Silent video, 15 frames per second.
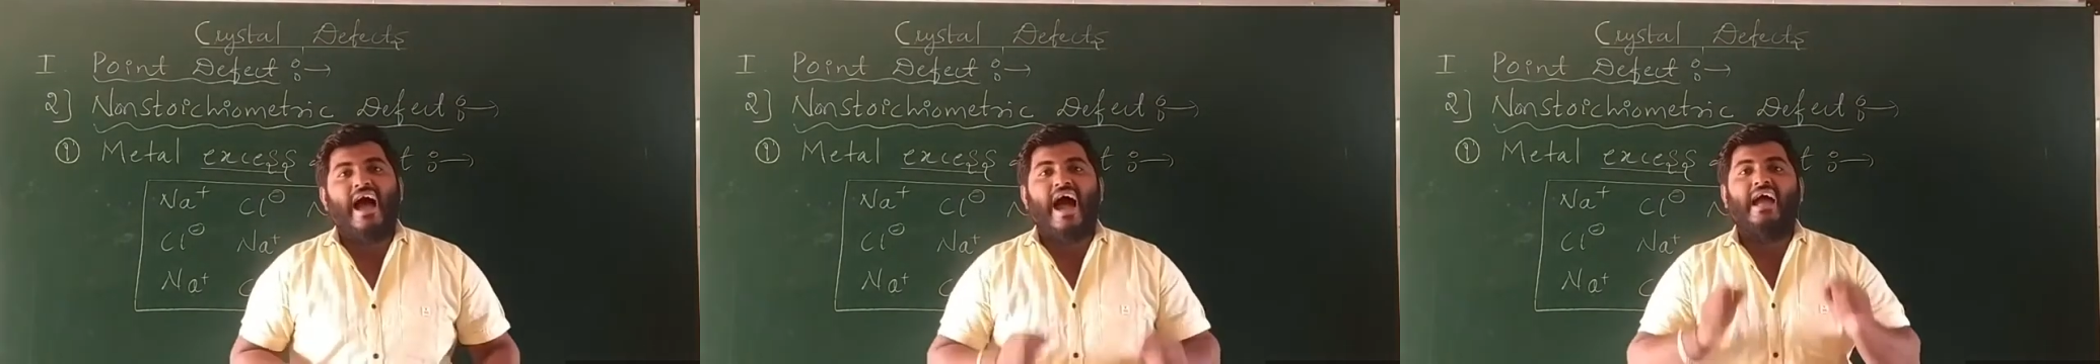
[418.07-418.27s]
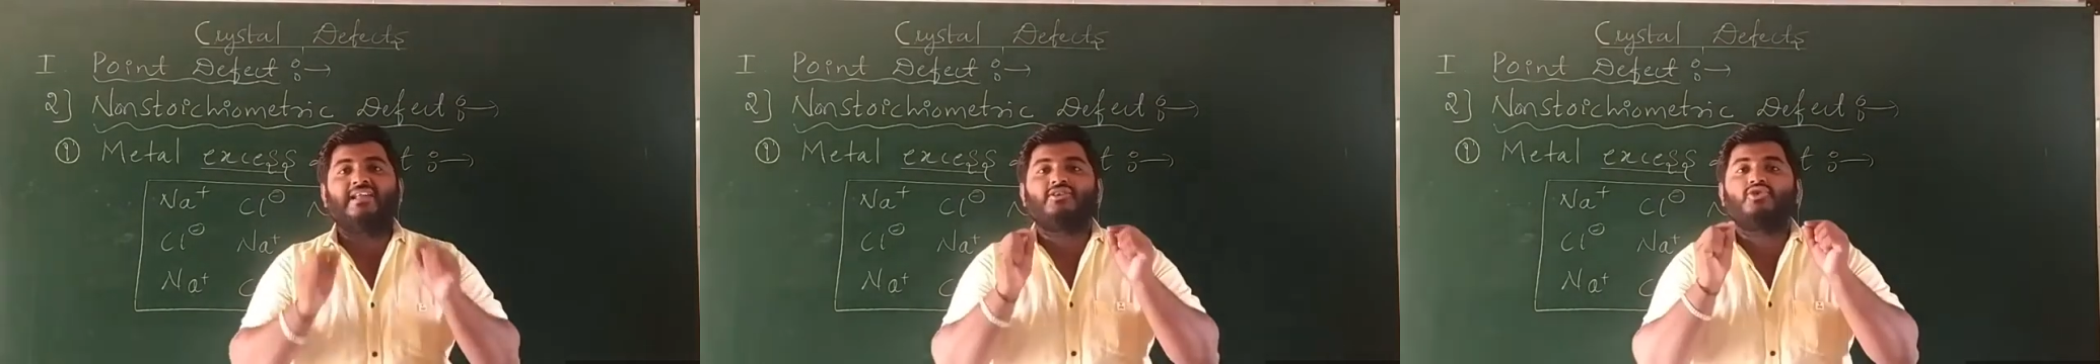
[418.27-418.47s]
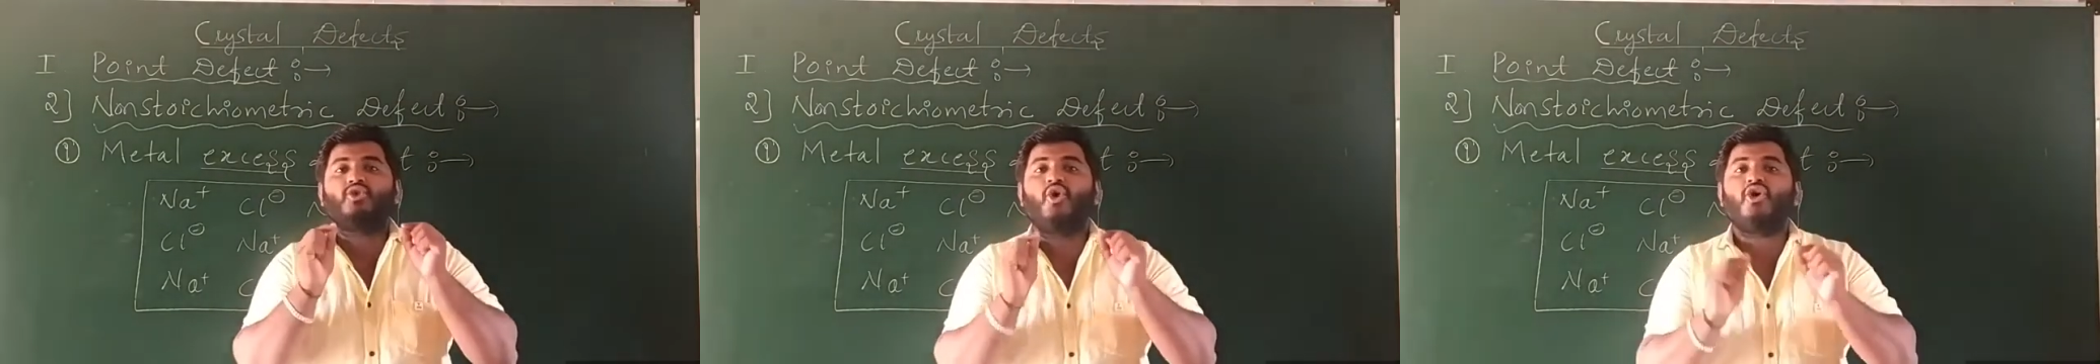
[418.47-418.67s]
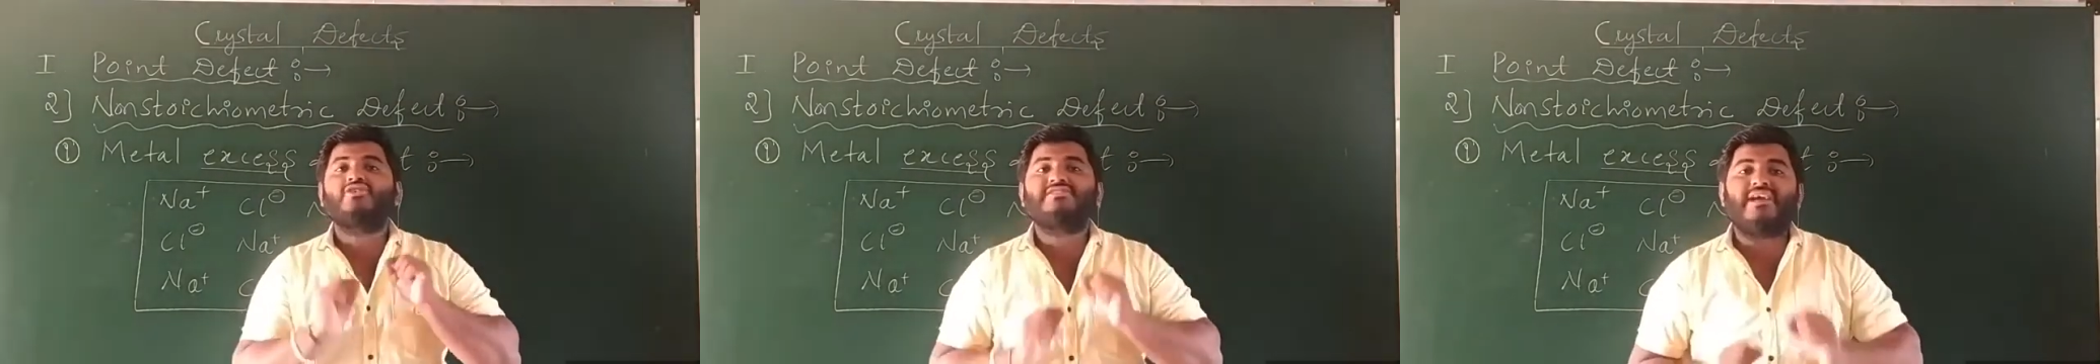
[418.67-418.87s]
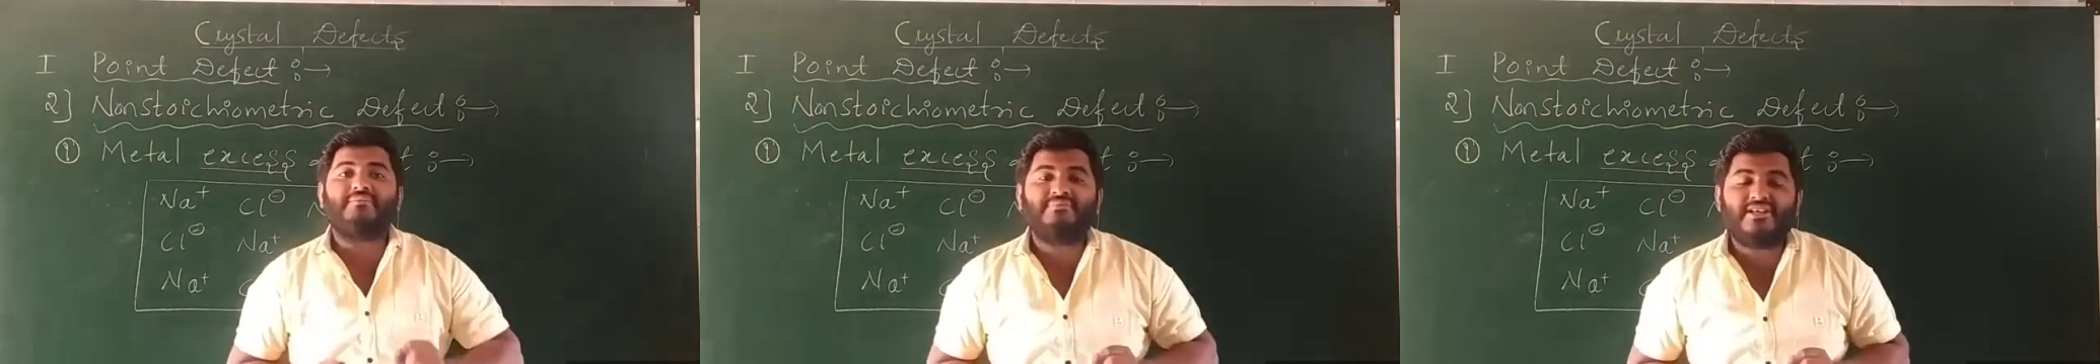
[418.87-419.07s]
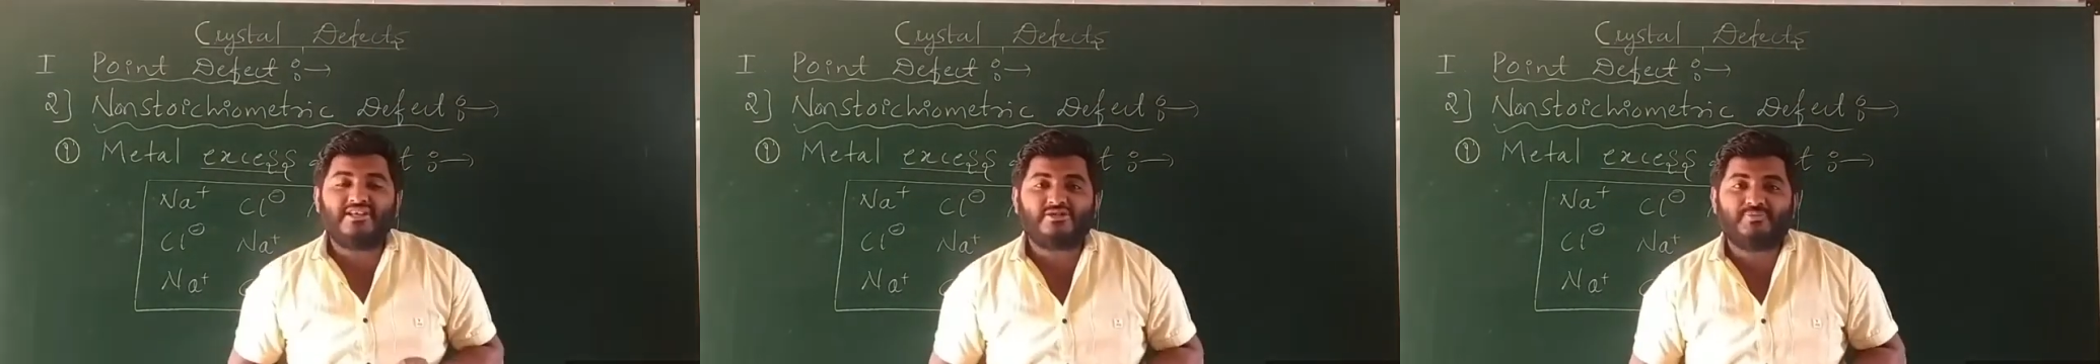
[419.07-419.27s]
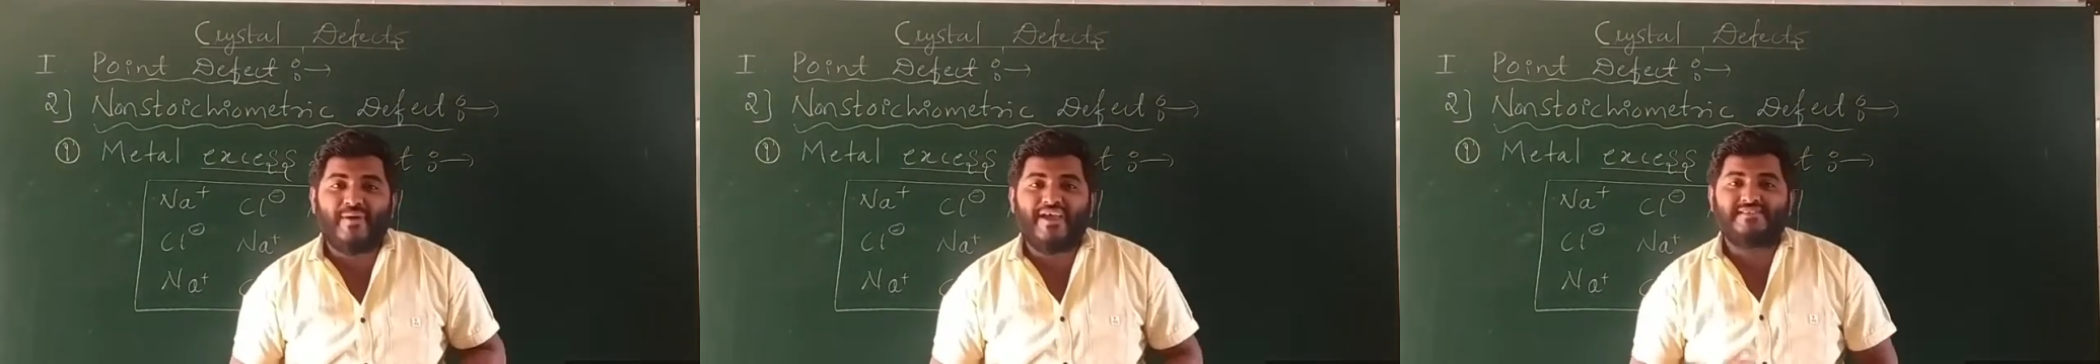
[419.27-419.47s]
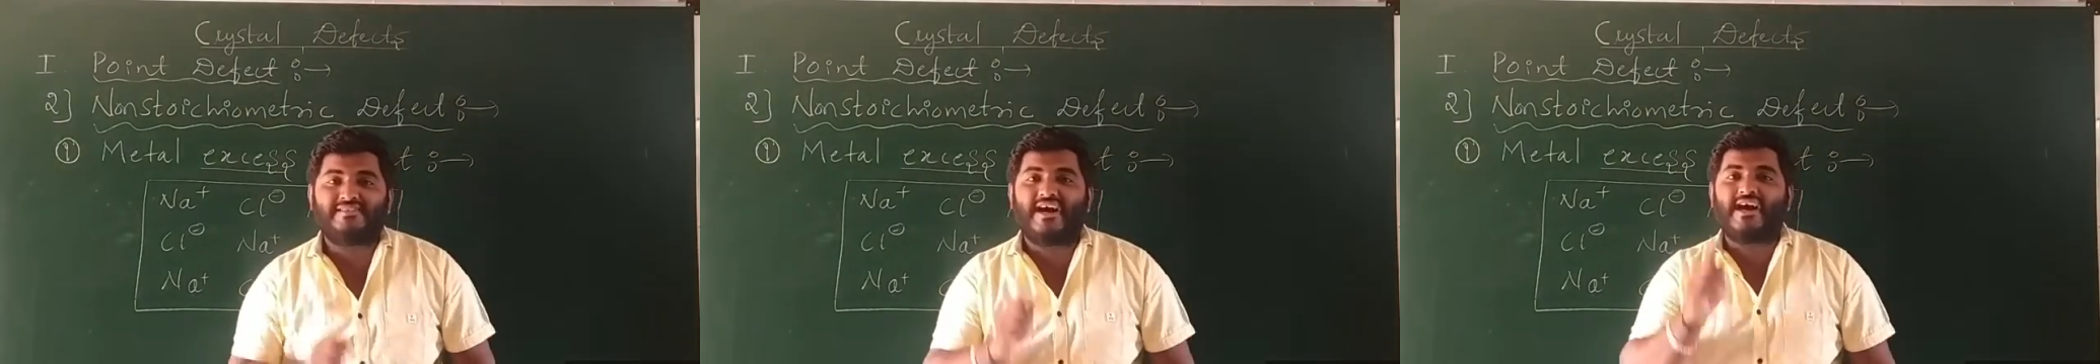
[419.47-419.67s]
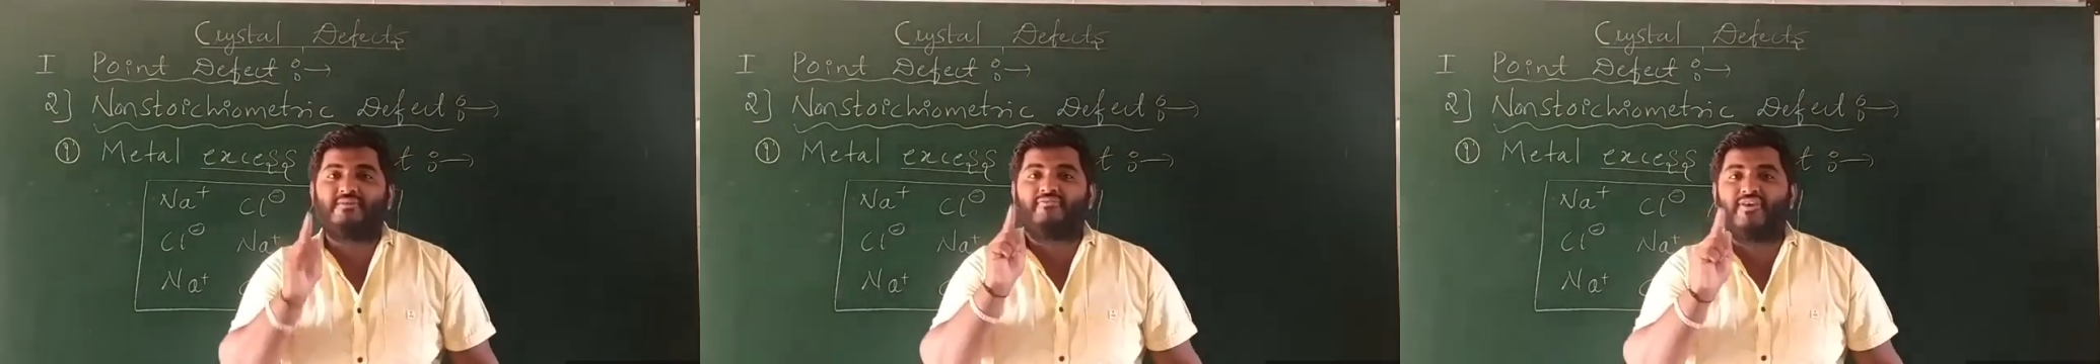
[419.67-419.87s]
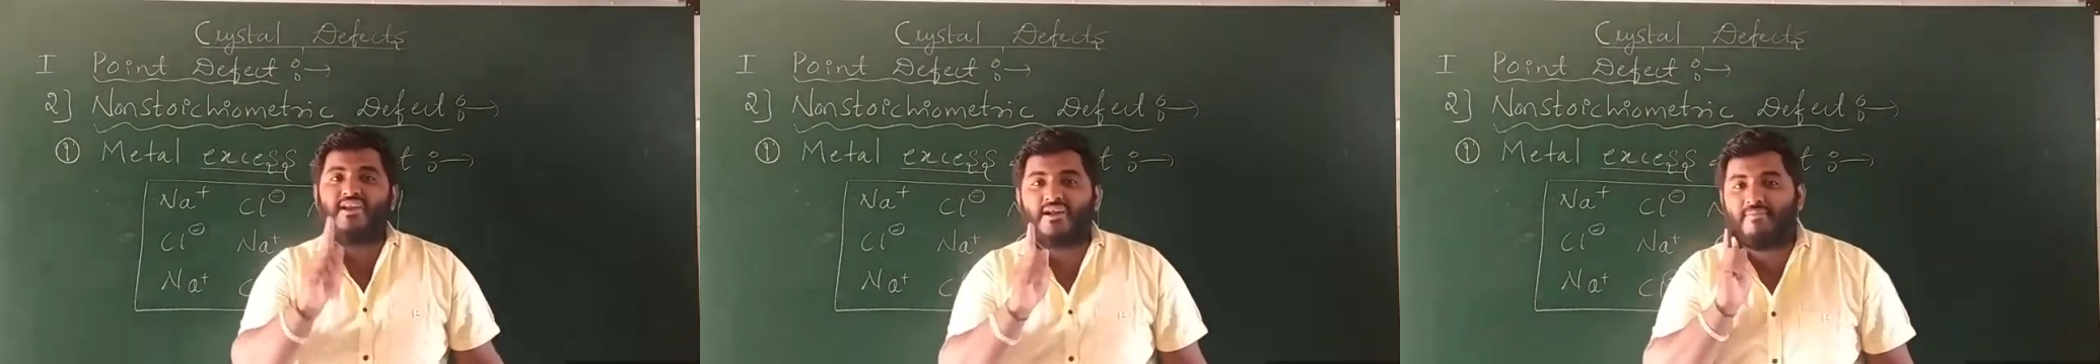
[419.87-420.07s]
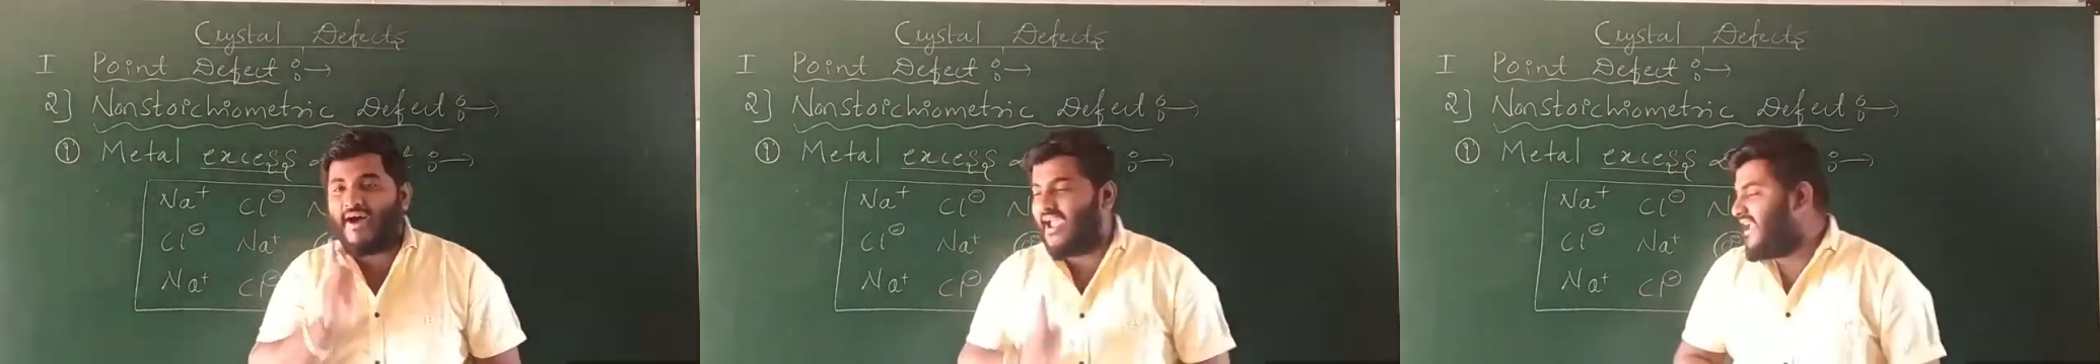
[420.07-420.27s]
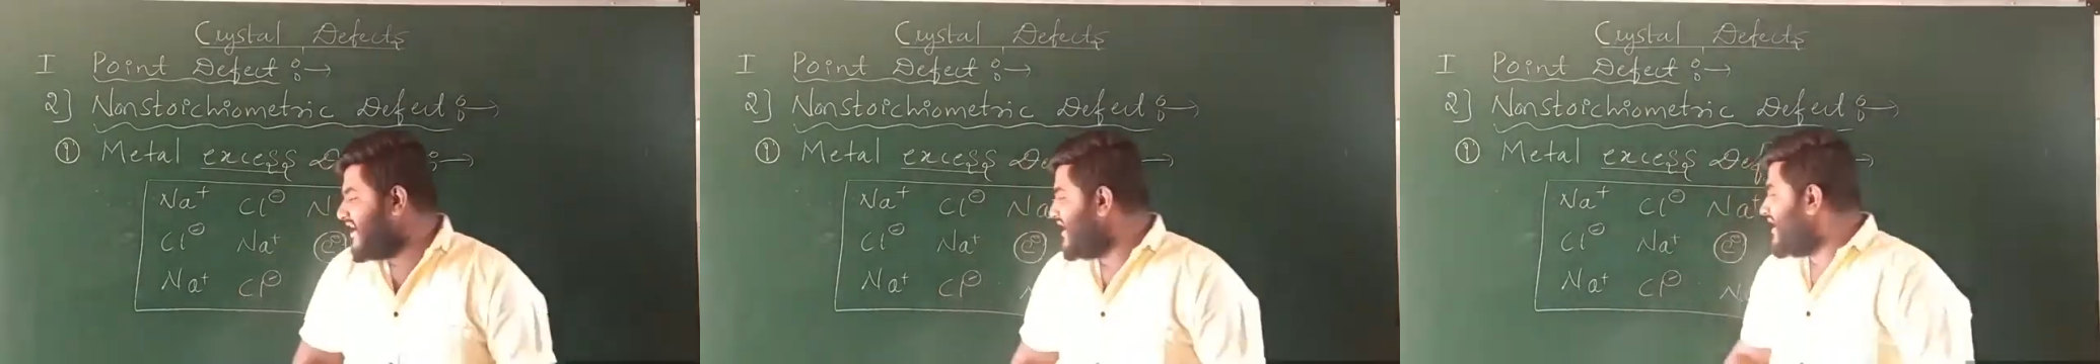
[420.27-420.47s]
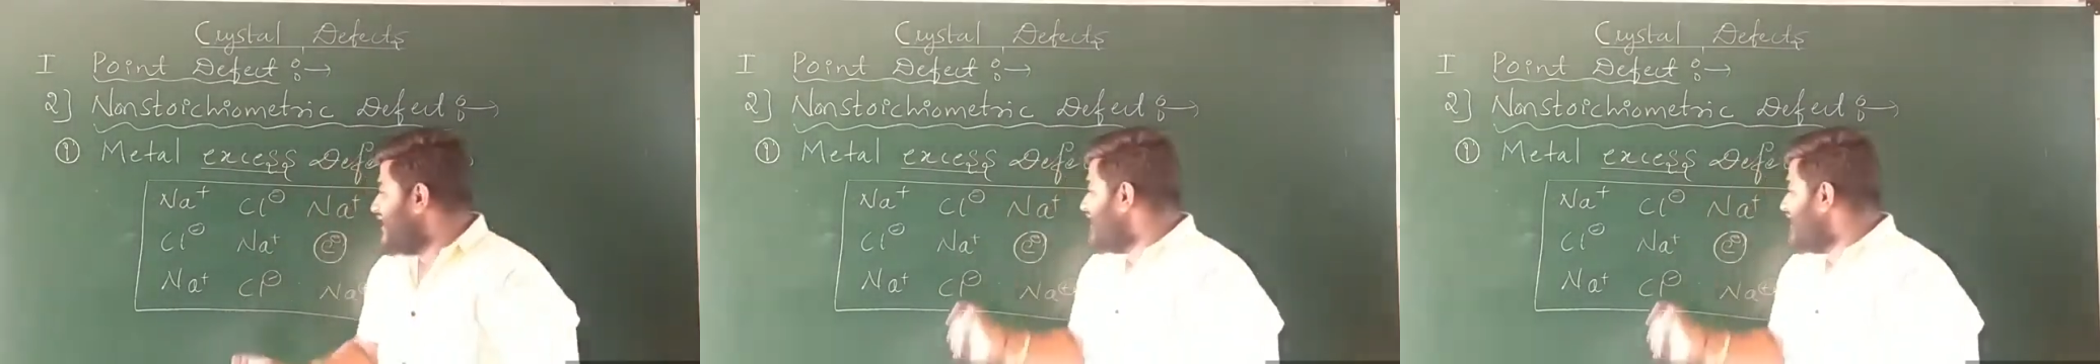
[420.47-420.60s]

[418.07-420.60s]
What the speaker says: and those empty space are filled by